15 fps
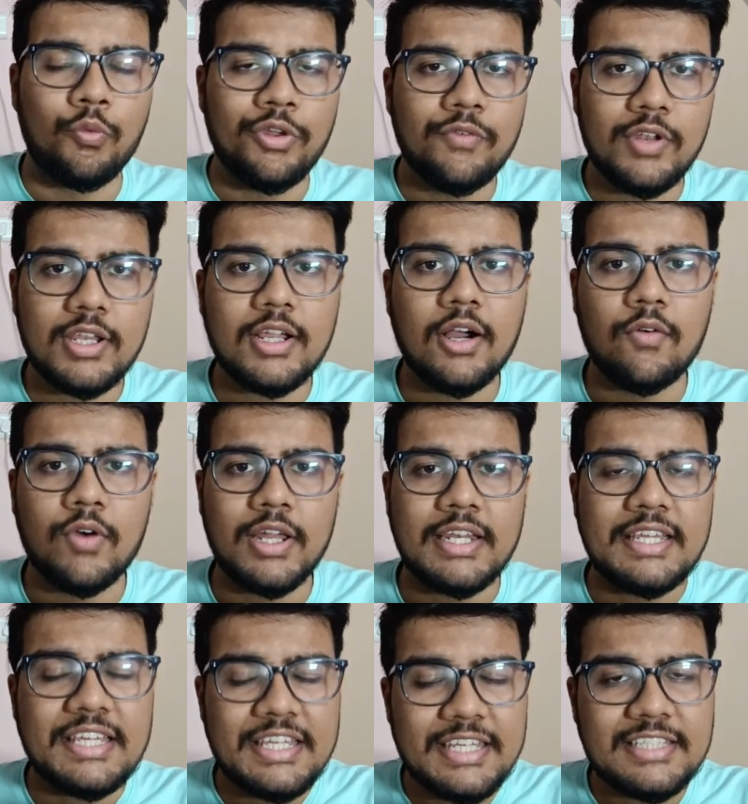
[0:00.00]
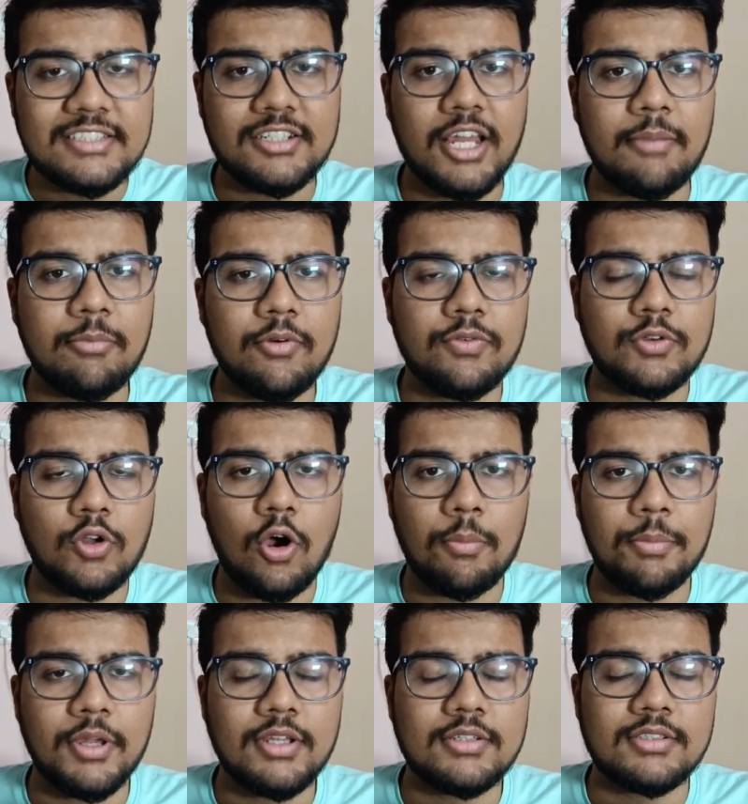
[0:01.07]
we will cover each type of
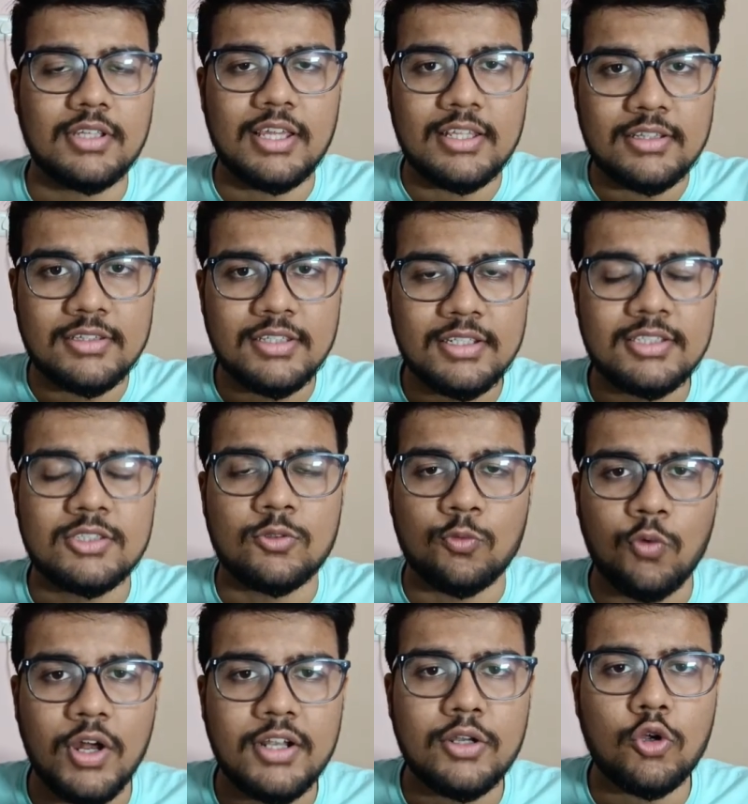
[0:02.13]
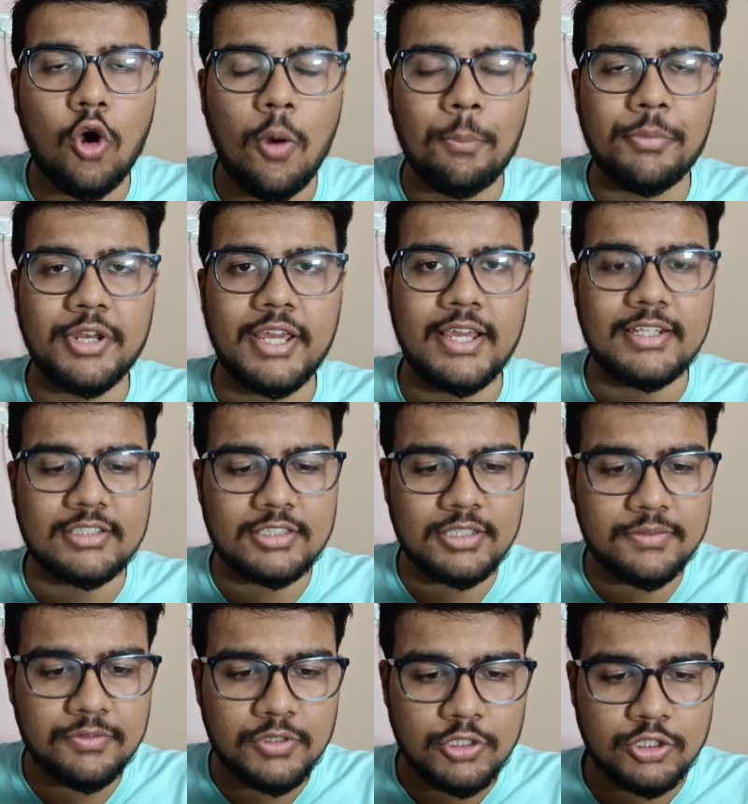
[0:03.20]
topics in this one
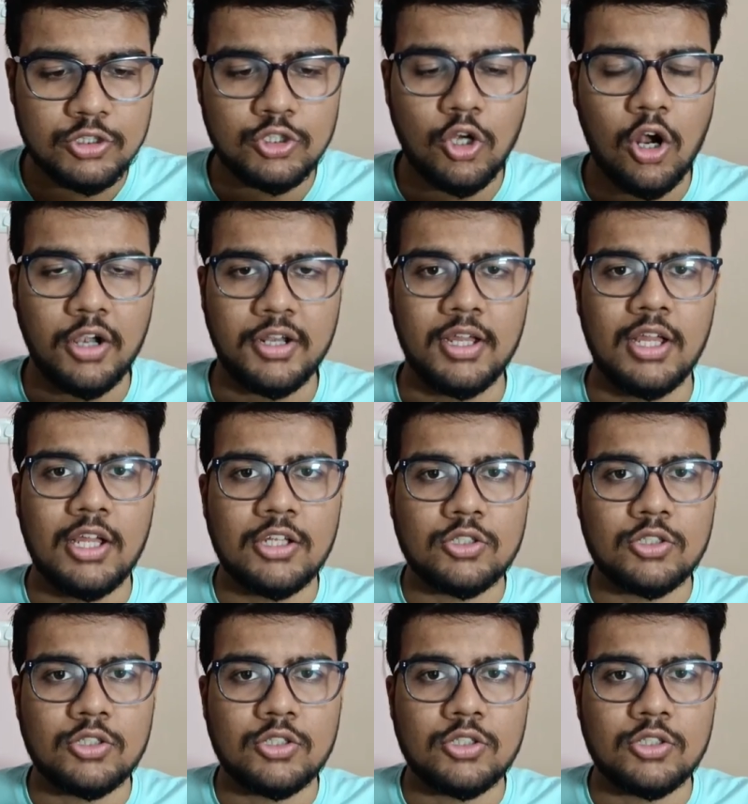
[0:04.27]
comprehensive shot.